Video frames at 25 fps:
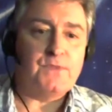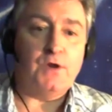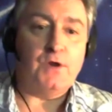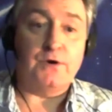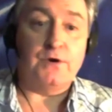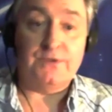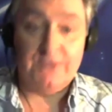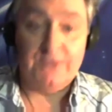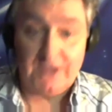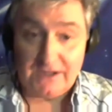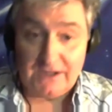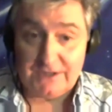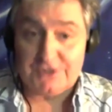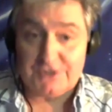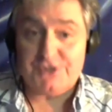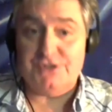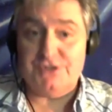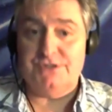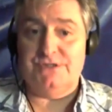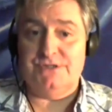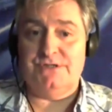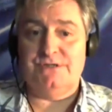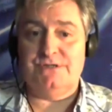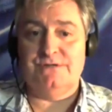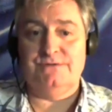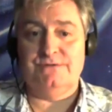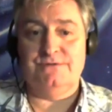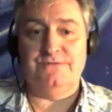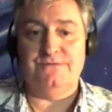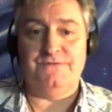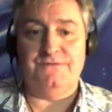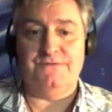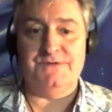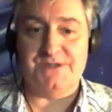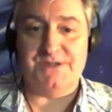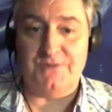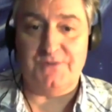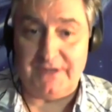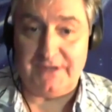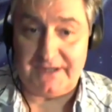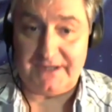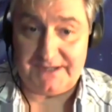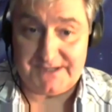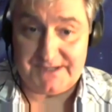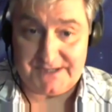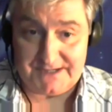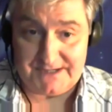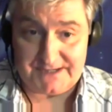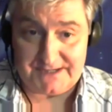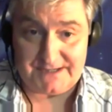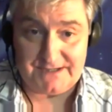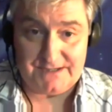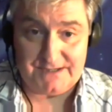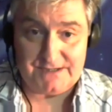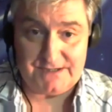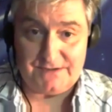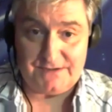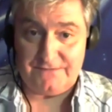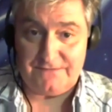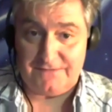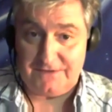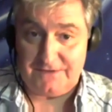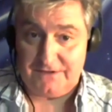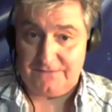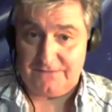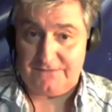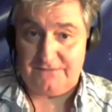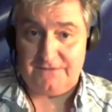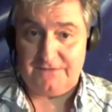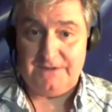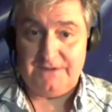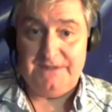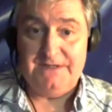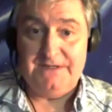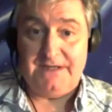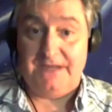acknowledges the physical existence of